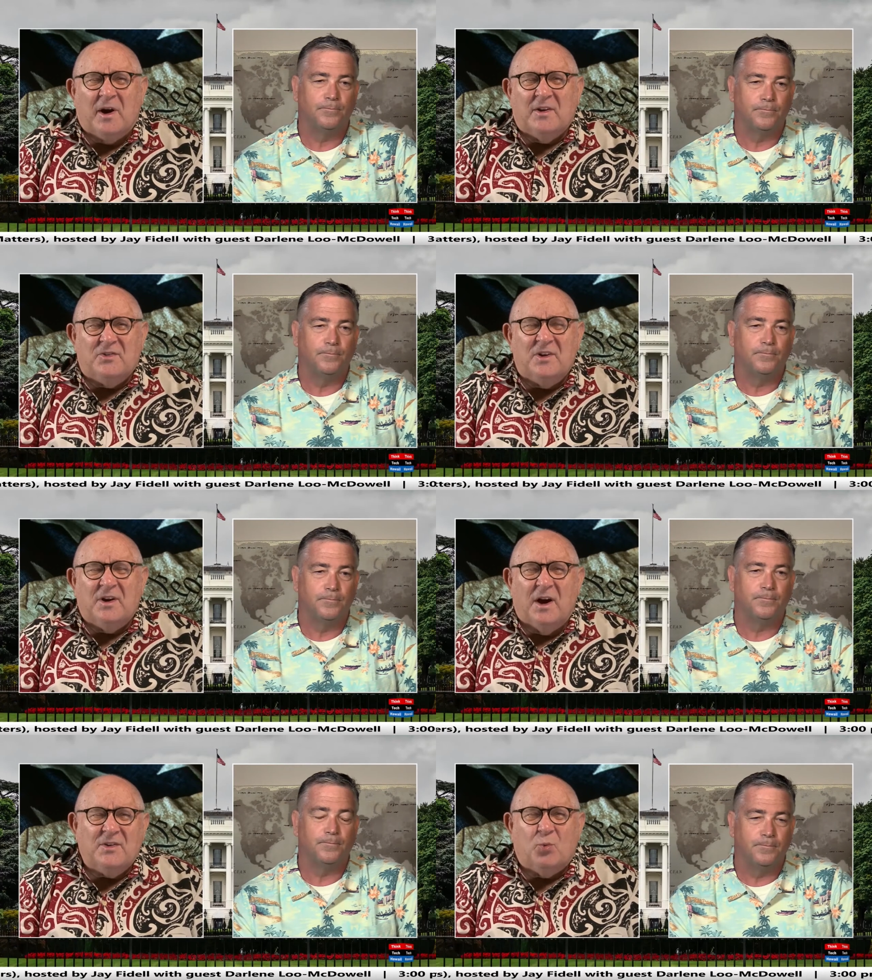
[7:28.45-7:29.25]
Speaker 1: I can see
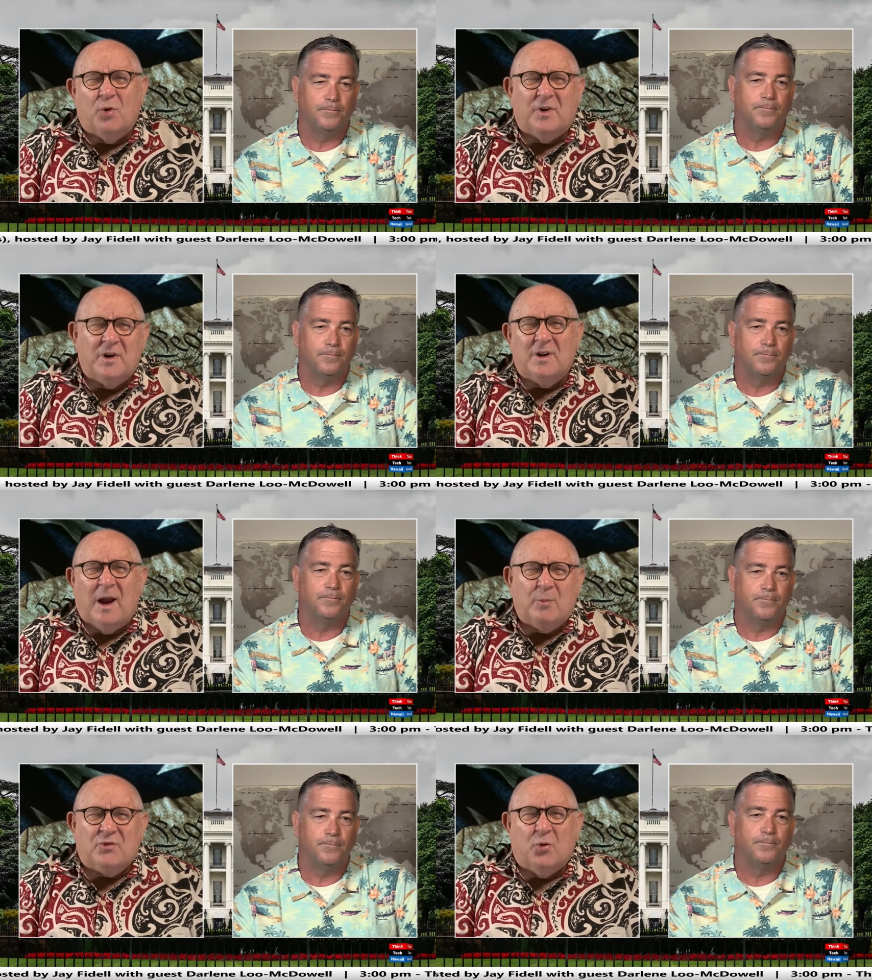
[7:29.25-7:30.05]
guys working in a
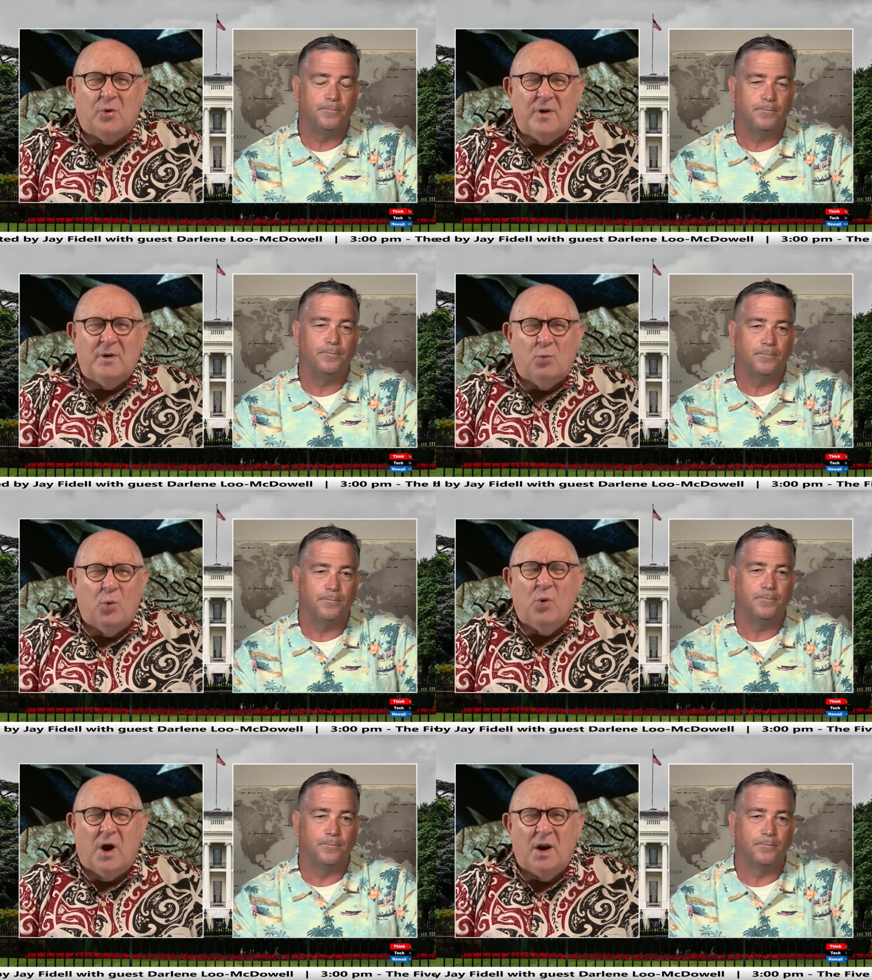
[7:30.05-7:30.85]
laboratory in
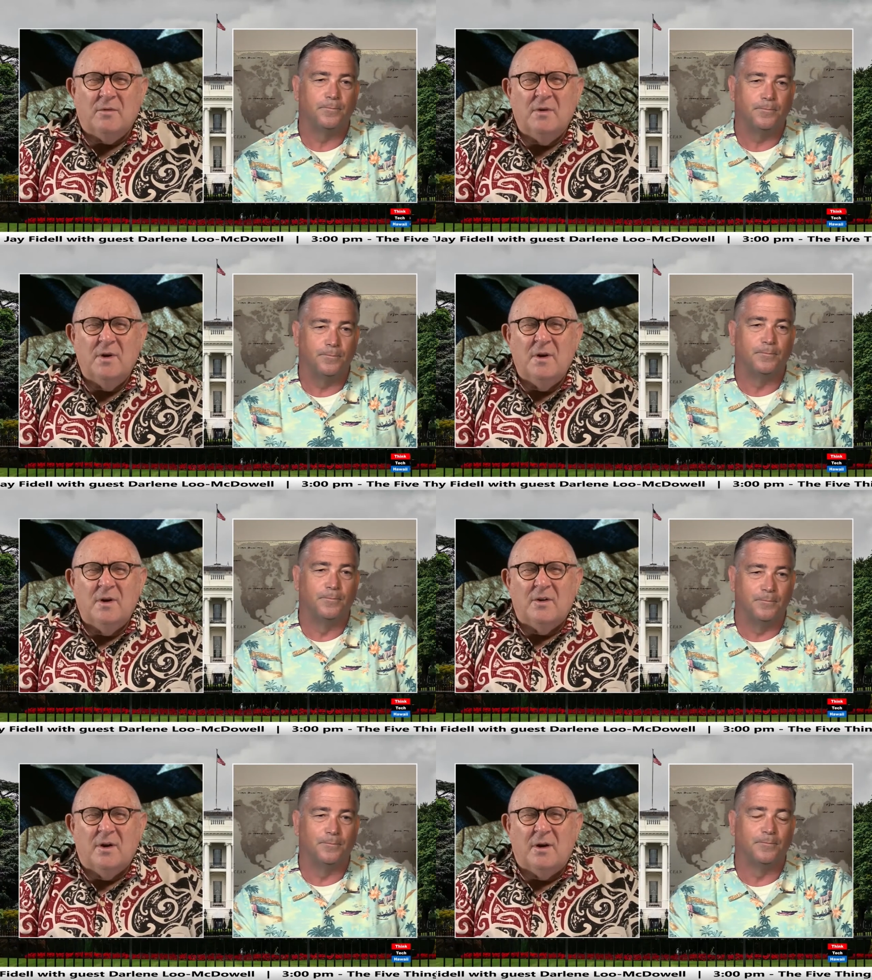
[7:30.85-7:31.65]
Wuhan
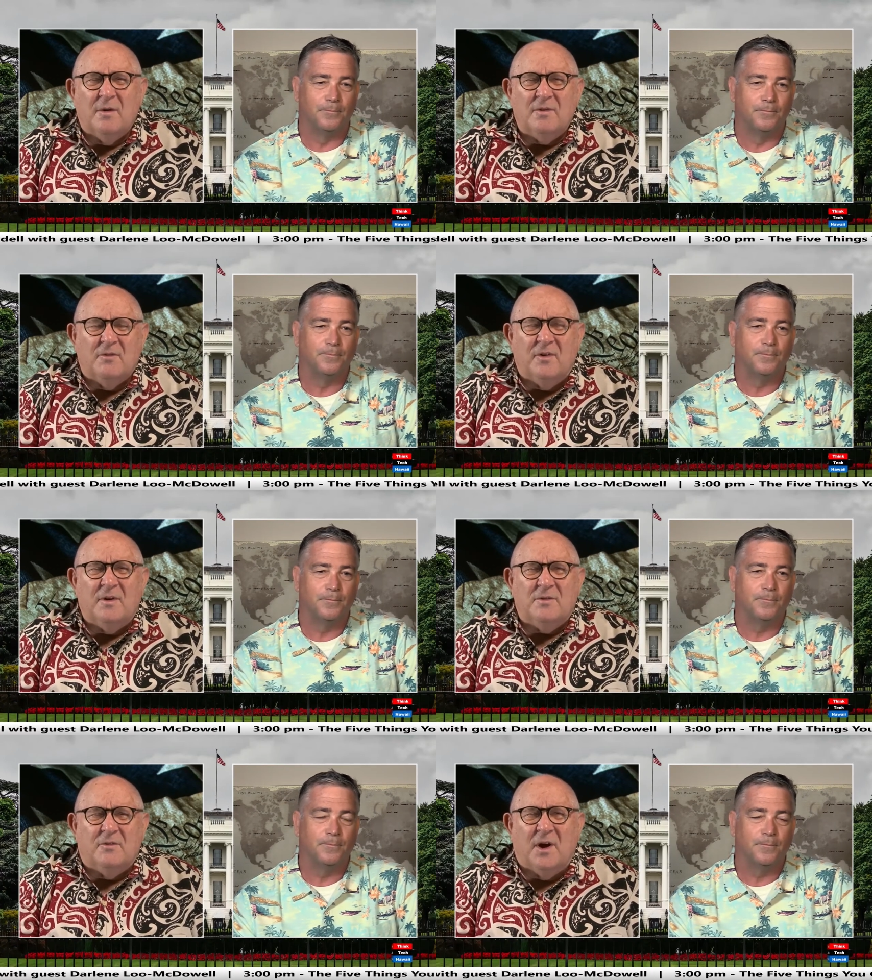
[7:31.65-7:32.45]
uh, dev
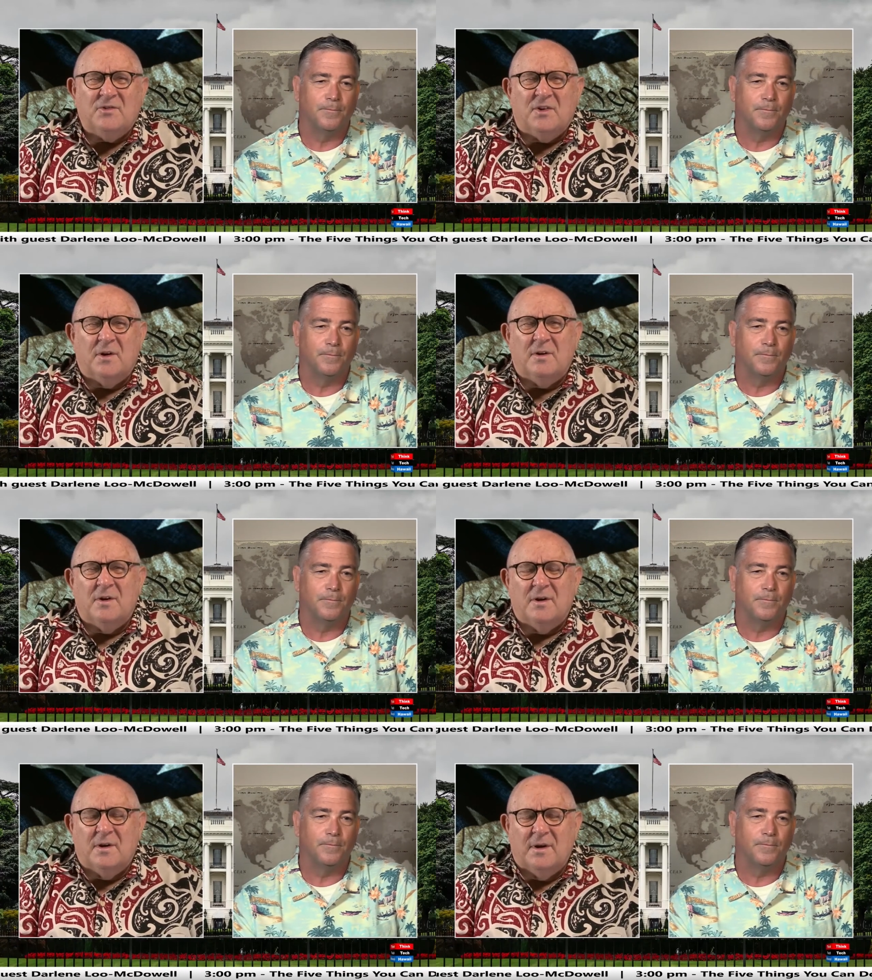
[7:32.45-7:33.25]
devising
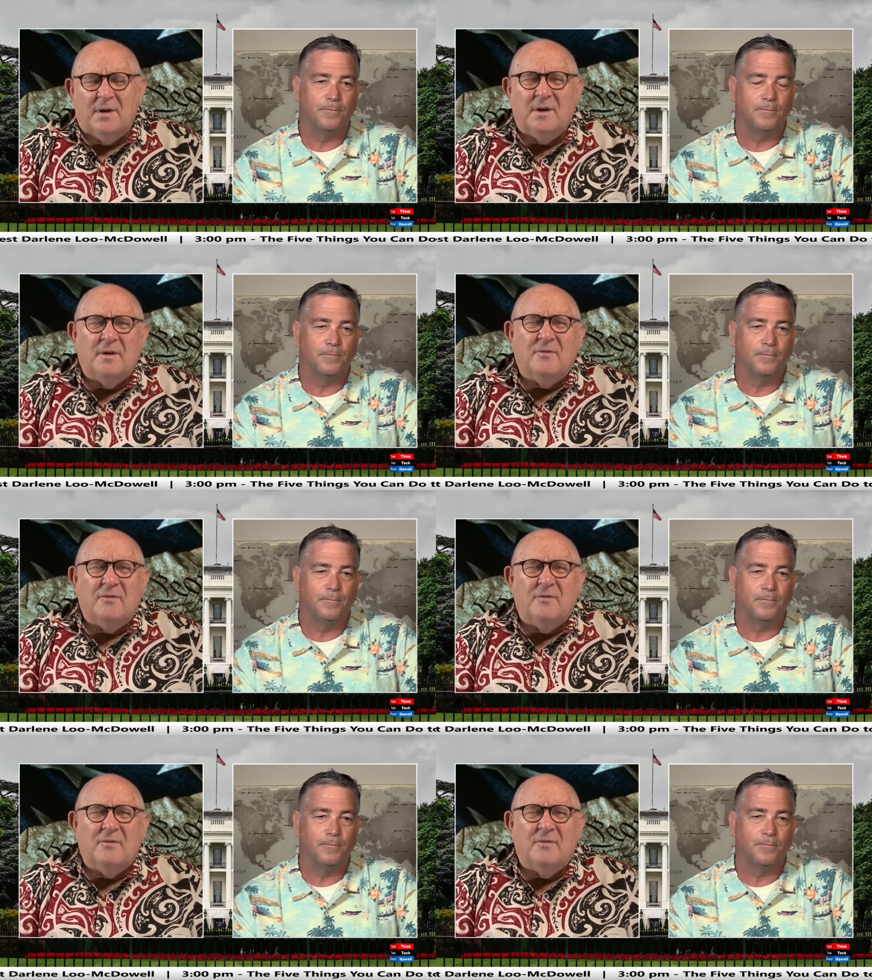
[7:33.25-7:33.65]
a, a, a,